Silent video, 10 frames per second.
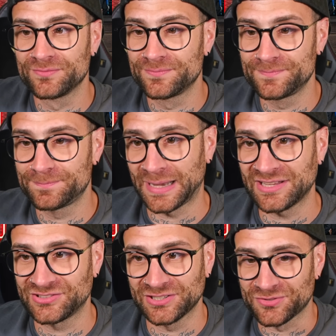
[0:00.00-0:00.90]

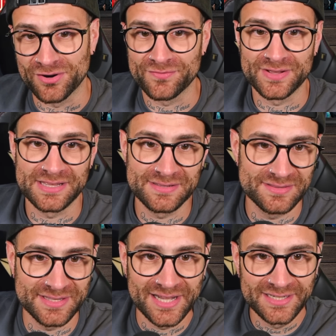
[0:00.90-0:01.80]
plastic trophy in
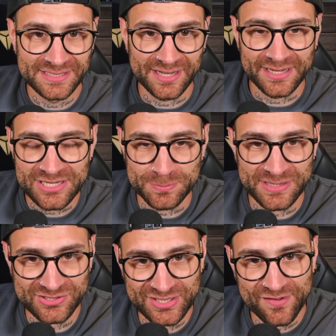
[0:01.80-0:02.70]
the early 90s, but this
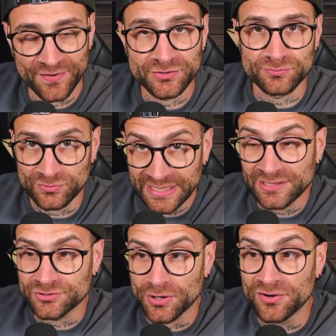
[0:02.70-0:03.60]
is their first real
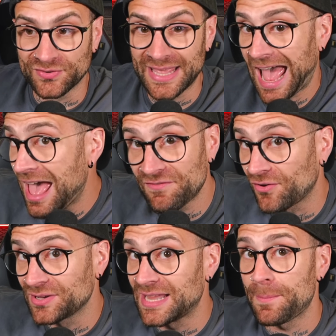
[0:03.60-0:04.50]
trophy ever
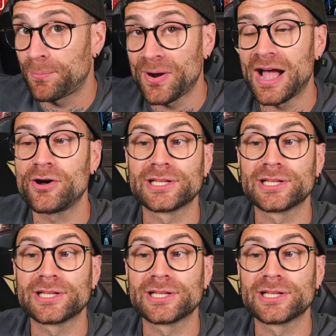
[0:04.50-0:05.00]
in their proud,